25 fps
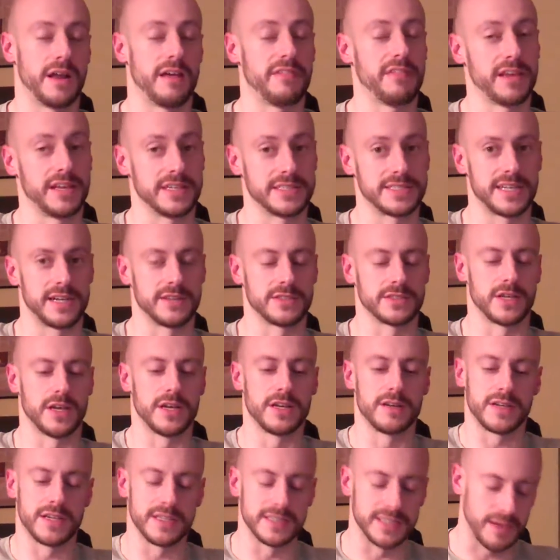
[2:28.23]
I think it sounds
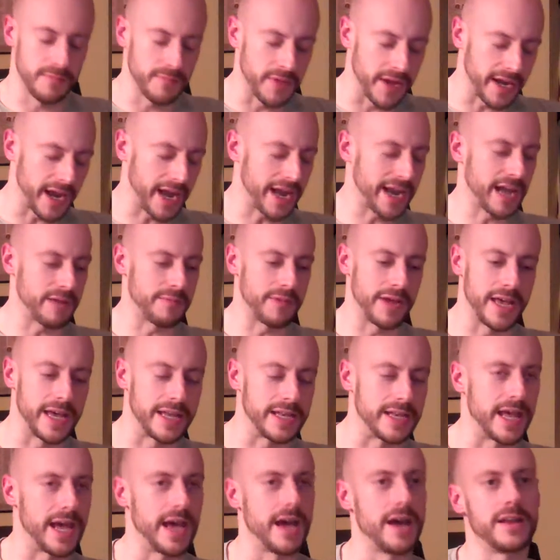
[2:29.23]
good because I'm like, I got my
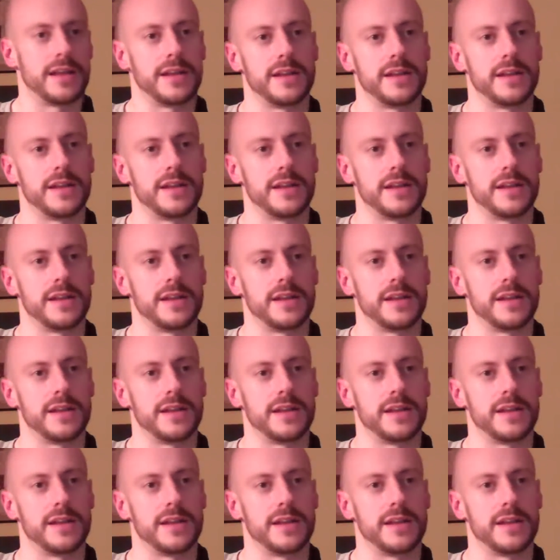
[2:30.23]
head down